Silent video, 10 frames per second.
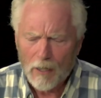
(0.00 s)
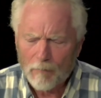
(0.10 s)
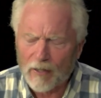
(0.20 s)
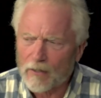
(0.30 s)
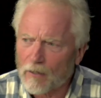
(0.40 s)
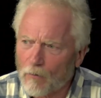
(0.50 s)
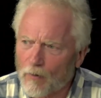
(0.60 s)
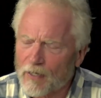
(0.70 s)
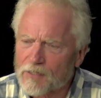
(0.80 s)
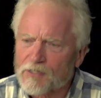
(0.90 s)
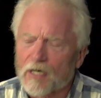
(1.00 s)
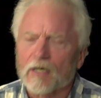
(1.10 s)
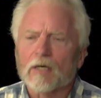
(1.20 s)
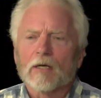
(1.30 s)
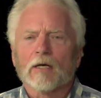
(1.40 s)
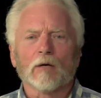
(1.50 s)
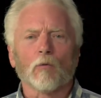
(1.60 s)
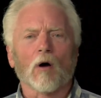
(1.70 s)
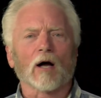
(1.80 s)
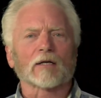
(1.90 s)
But you know, when he said he
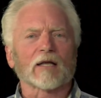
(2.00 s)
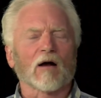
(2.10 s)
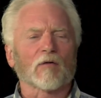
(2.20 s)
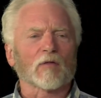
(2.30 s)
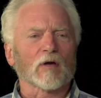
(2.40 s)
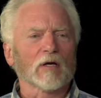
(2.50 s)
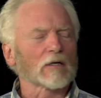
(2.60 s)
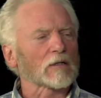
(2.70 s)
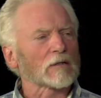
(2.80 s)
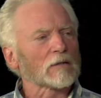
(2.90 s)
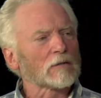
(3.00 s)
walked down the hill,